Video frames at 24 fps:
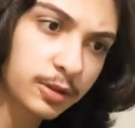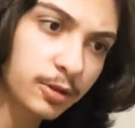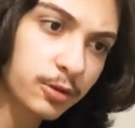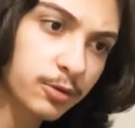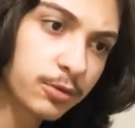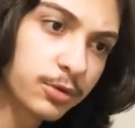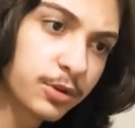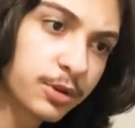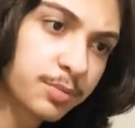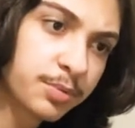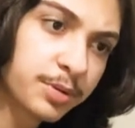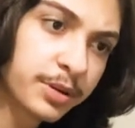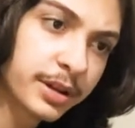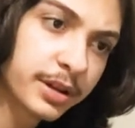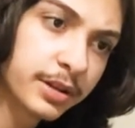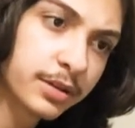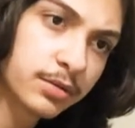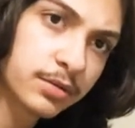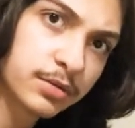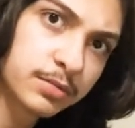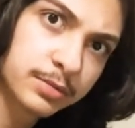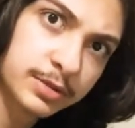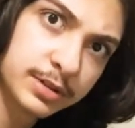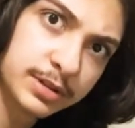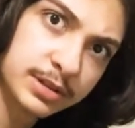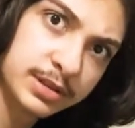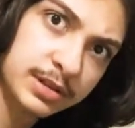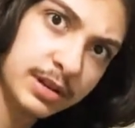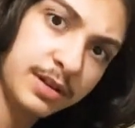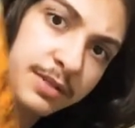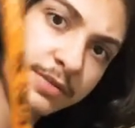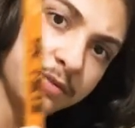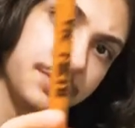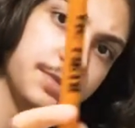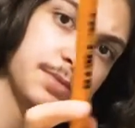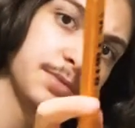you're playing normal
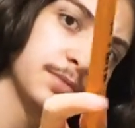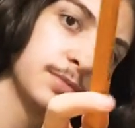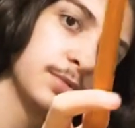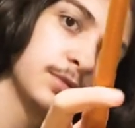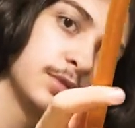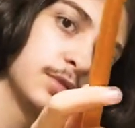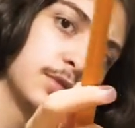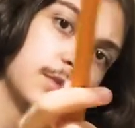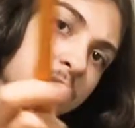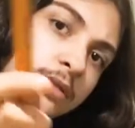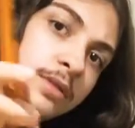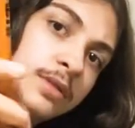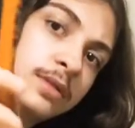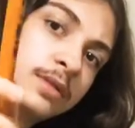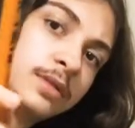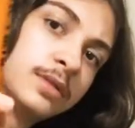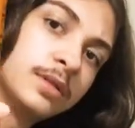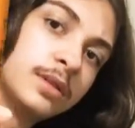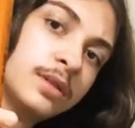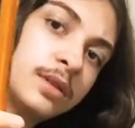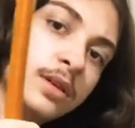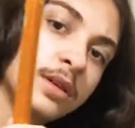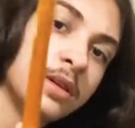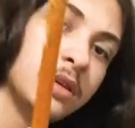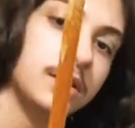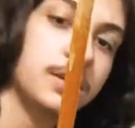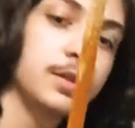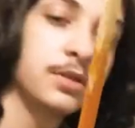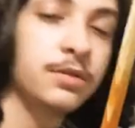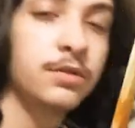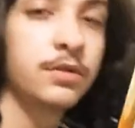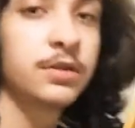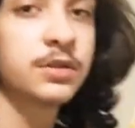stuff, you're